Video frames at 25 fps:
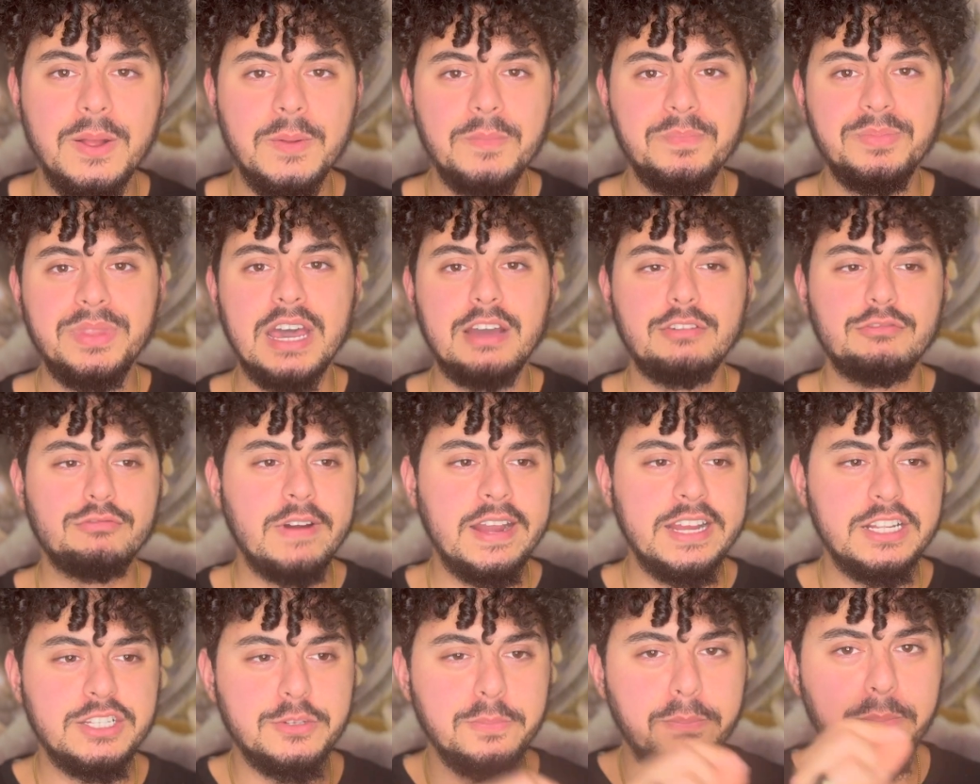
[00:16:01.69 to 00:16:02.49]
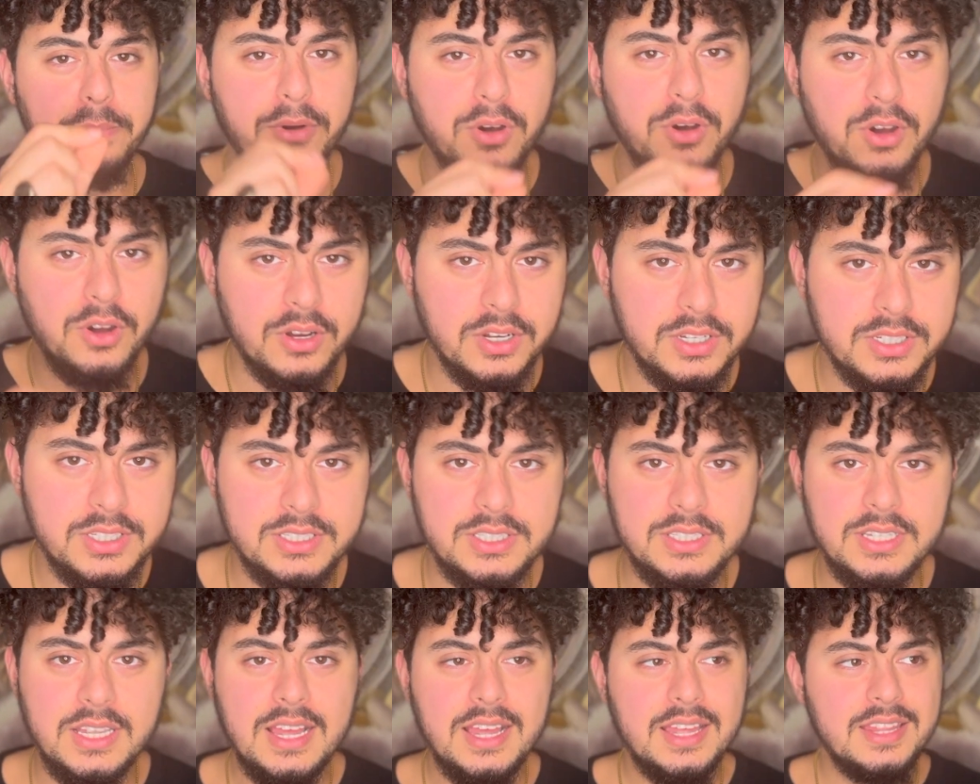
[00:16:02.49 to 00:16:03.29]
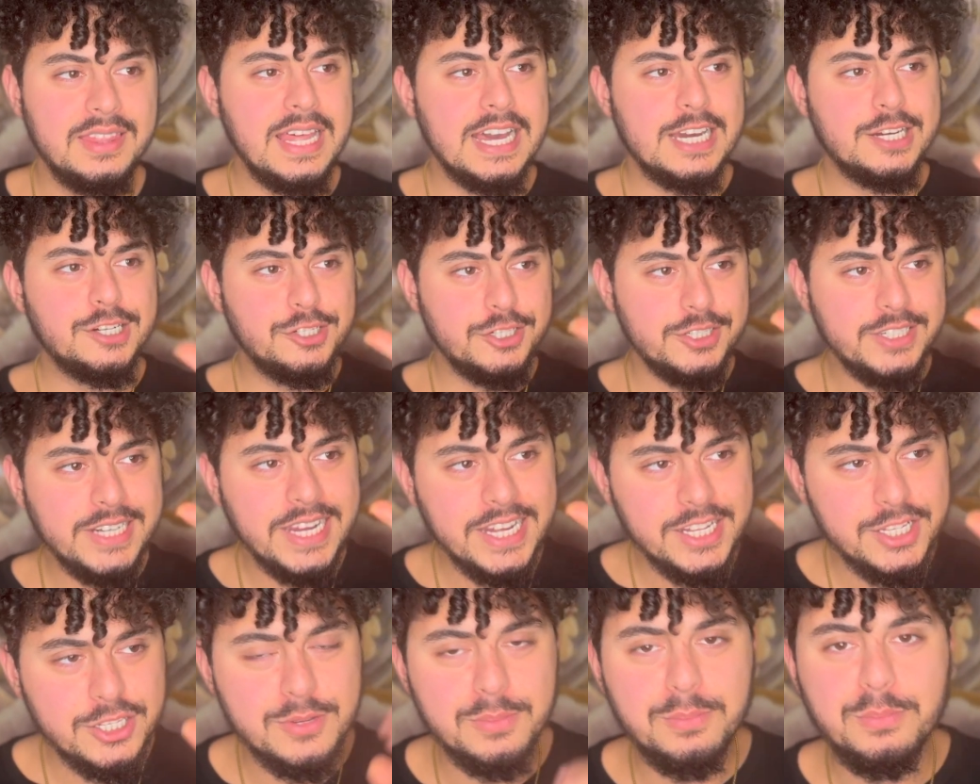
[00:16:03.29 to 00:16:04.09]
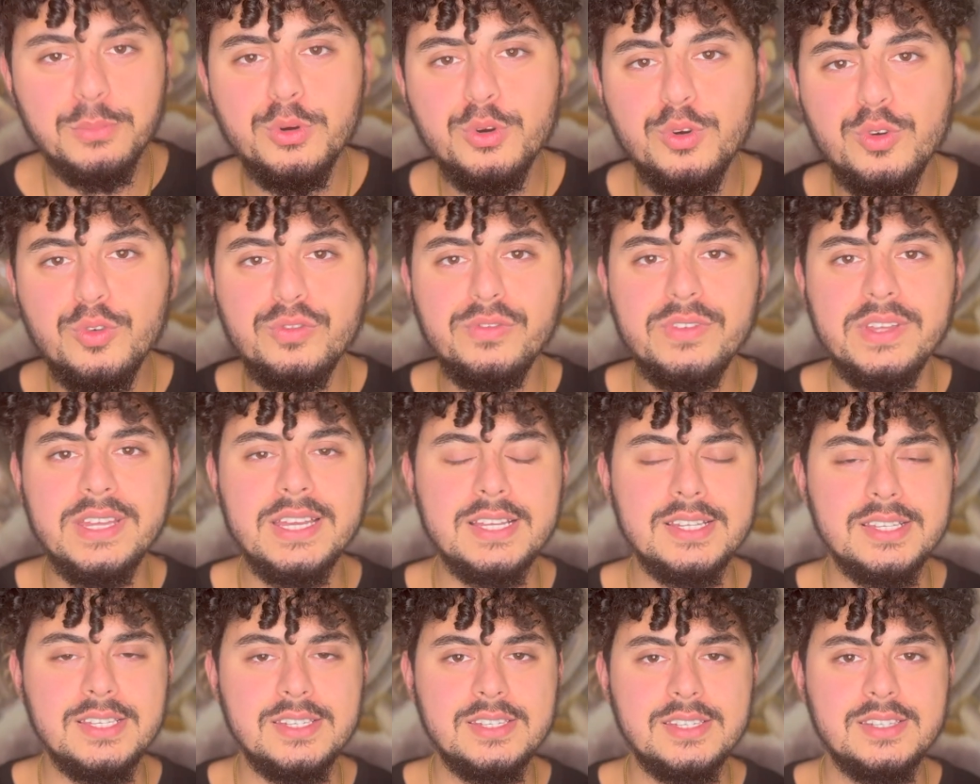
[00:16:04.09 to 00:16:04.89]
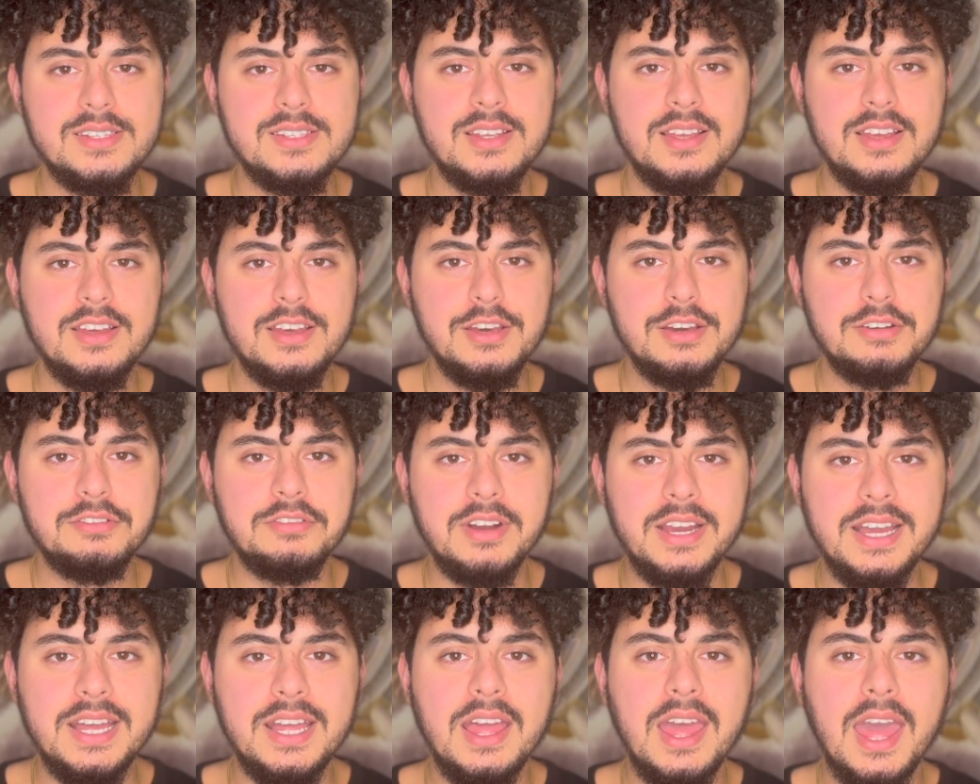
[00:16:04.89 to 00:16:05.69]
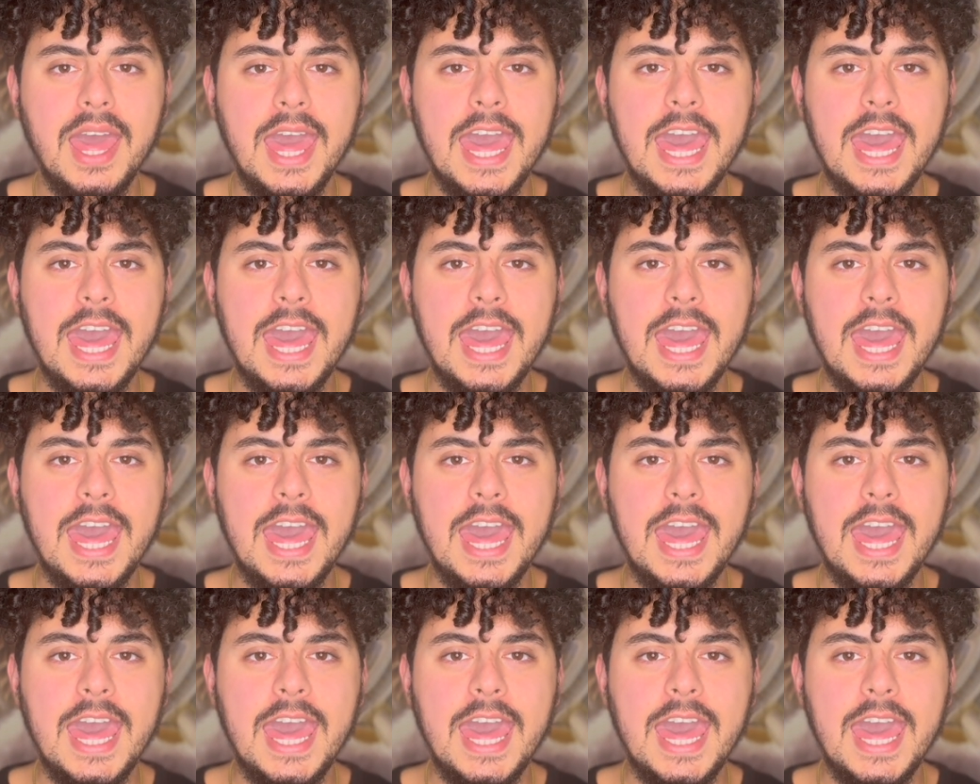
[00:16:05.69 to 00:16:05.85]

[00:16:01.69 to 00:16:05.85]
that writes books, that creates movies, right?